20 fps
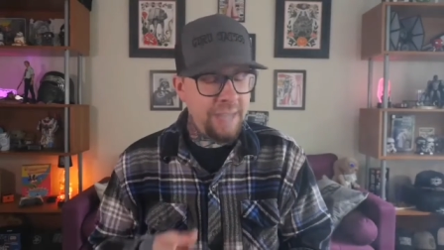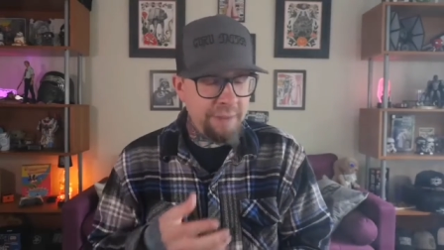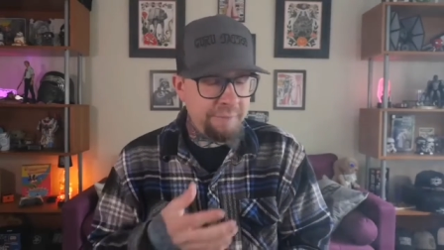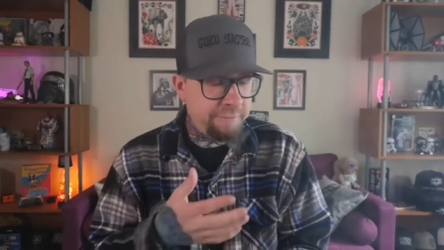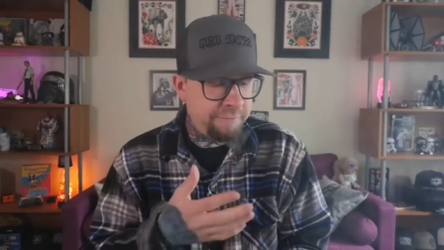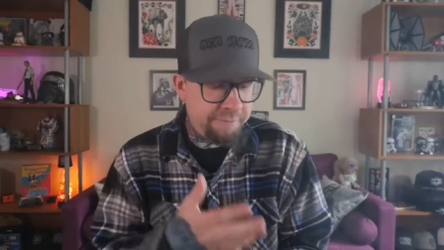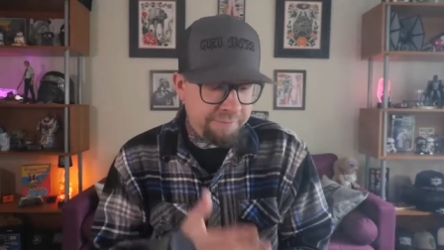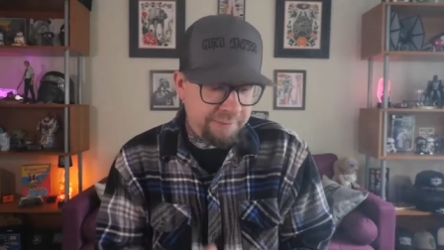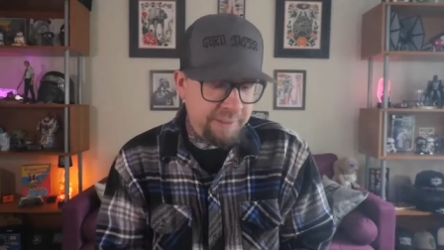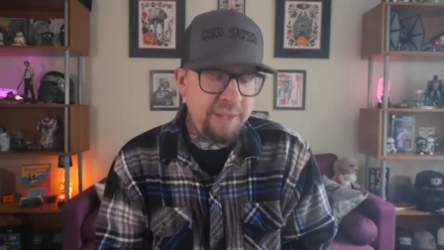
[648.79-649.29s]
It
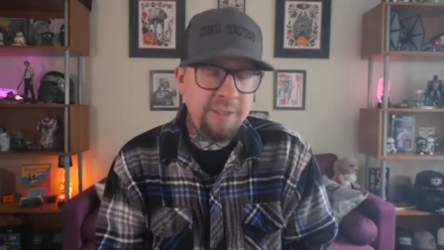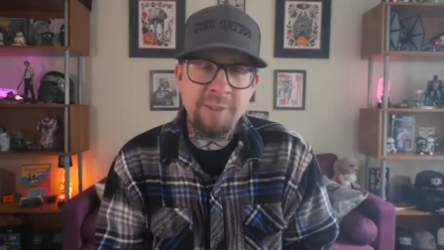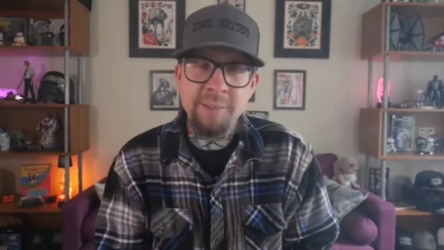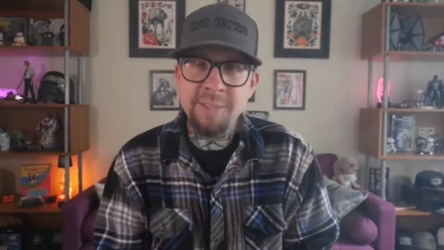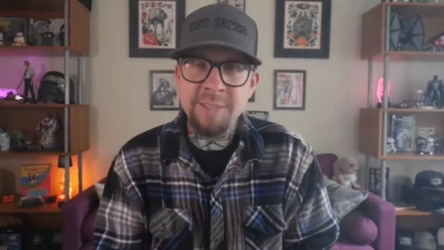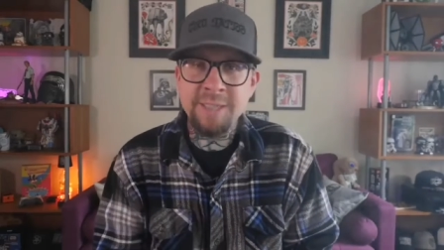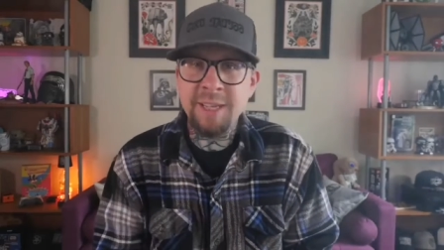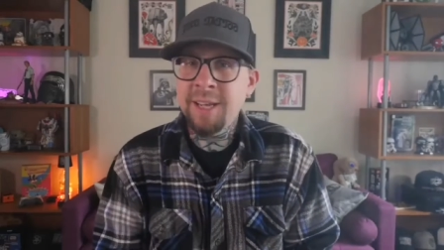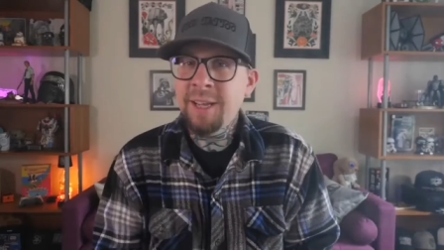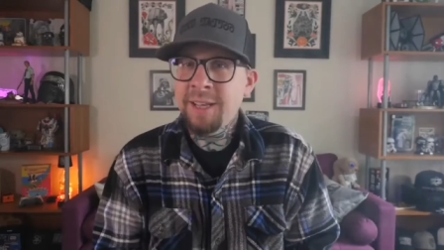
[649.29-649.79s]

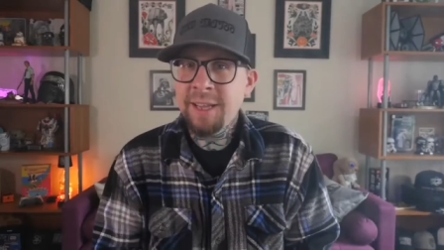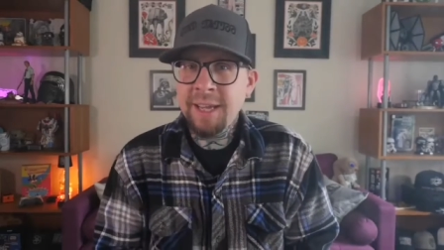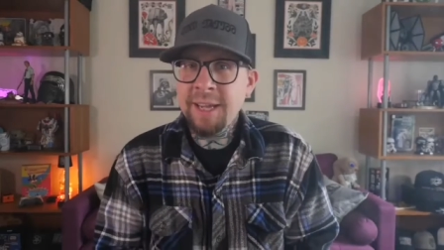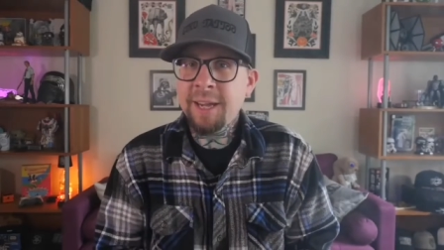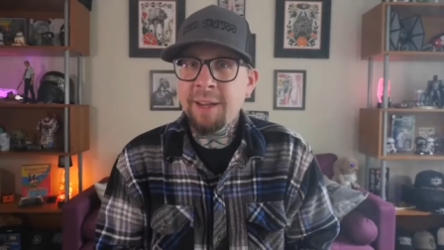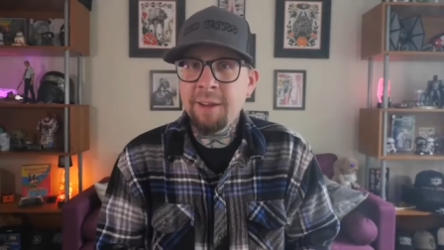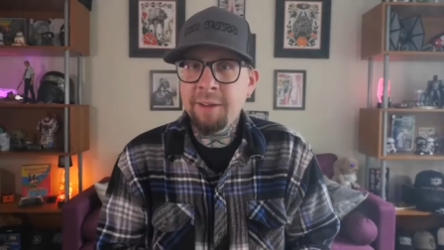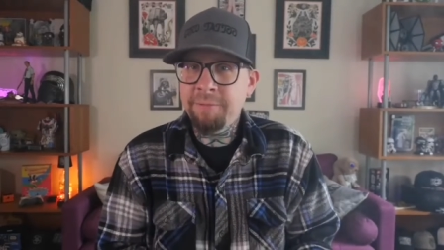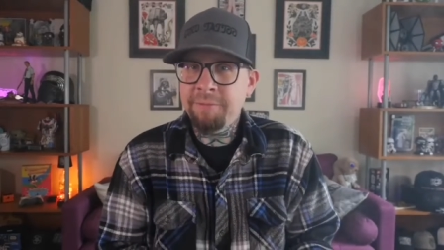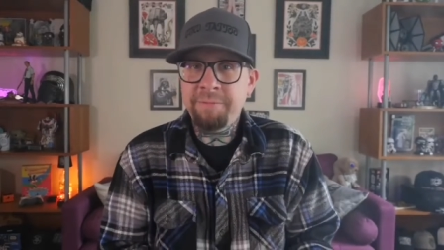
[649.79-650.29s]
feels like
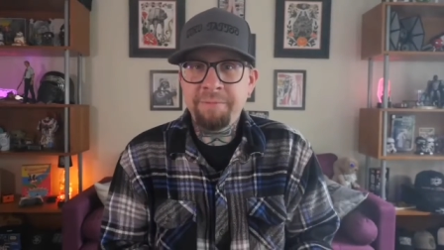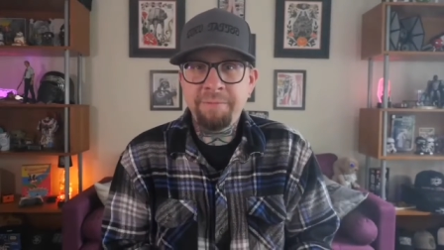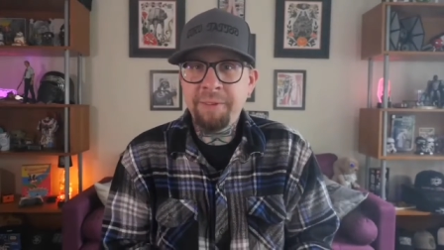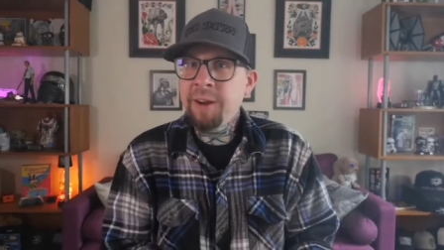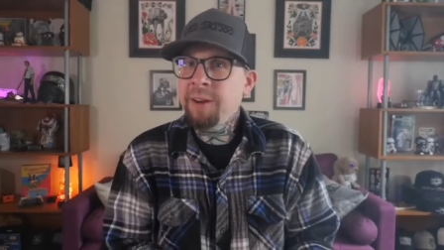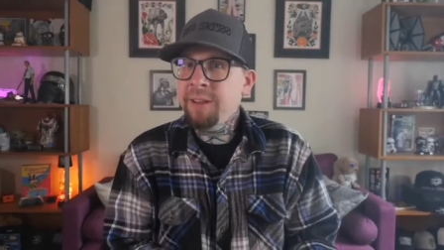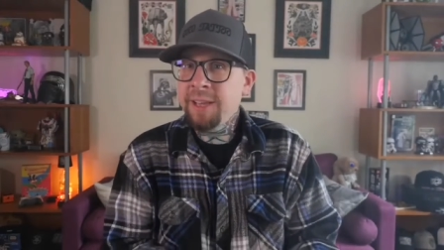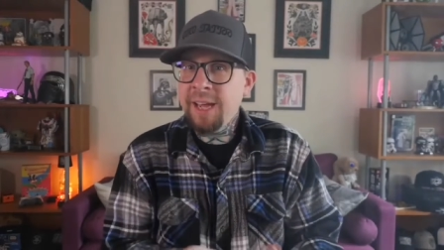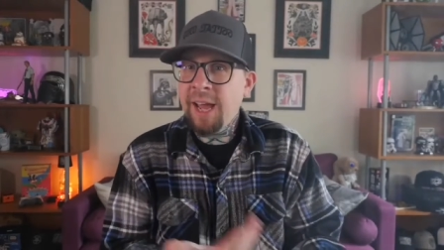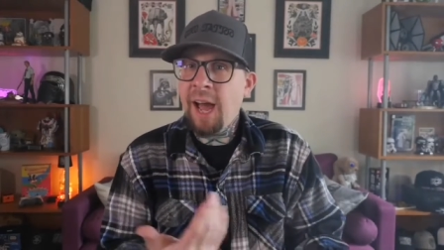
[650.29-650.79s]
a
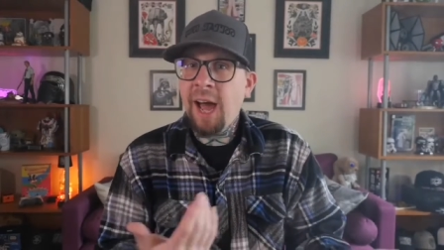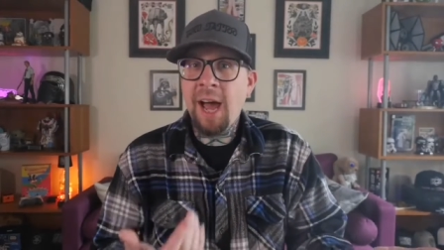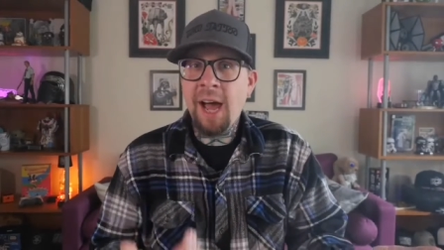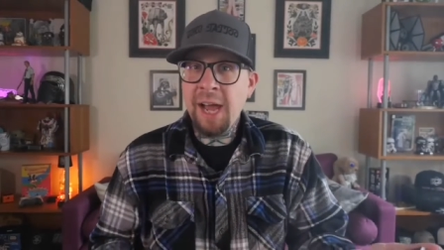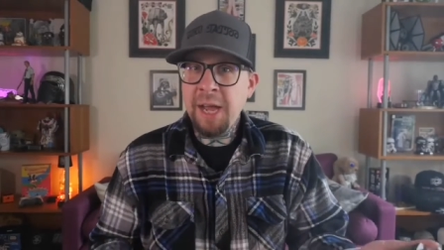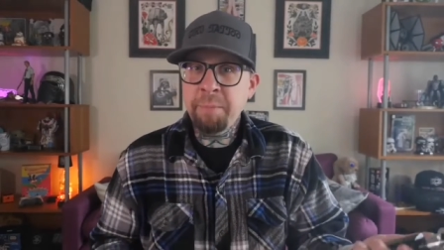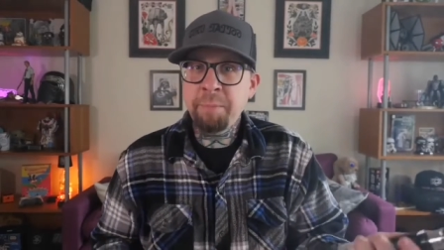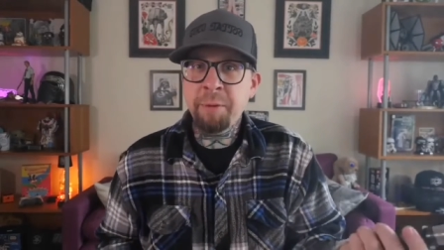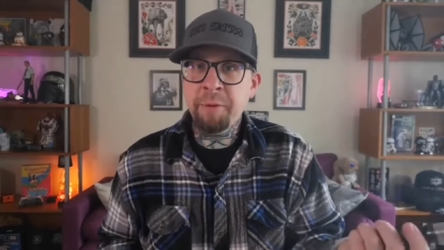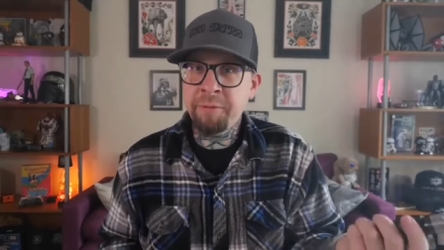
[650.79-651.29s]
fairly
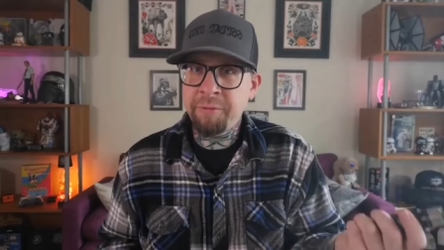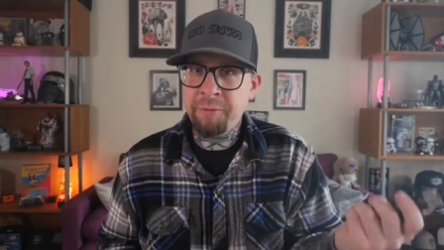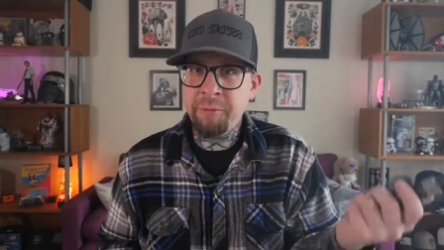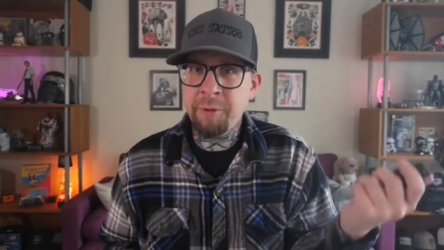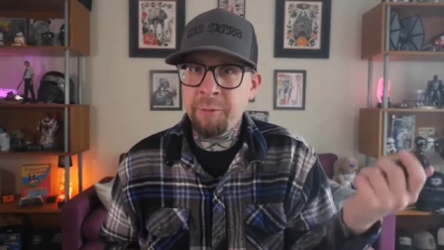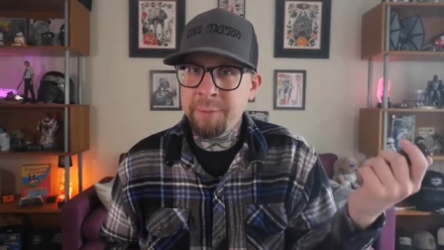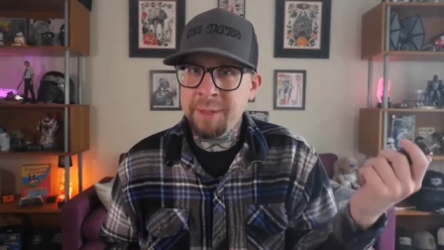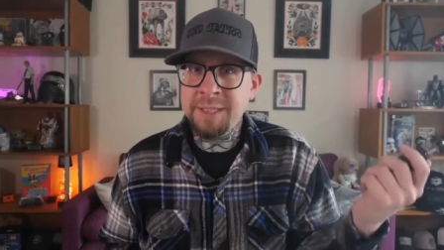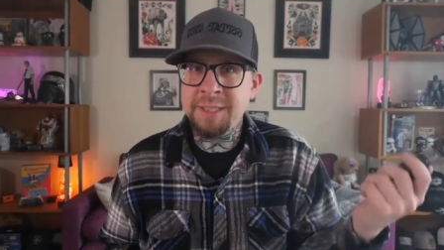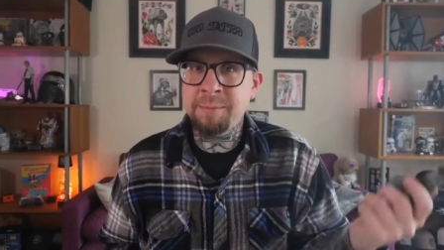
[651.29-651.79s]
high
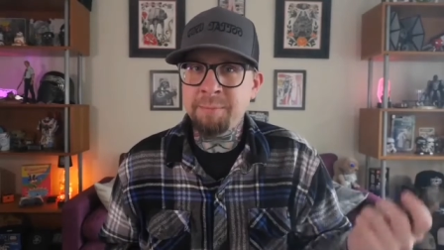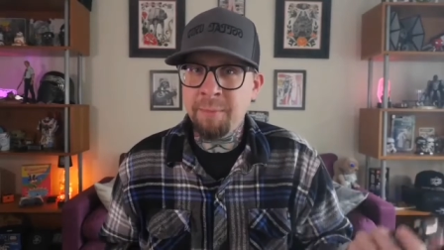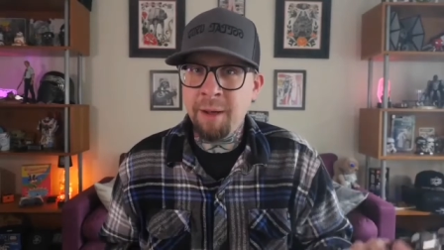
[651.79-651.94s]
performance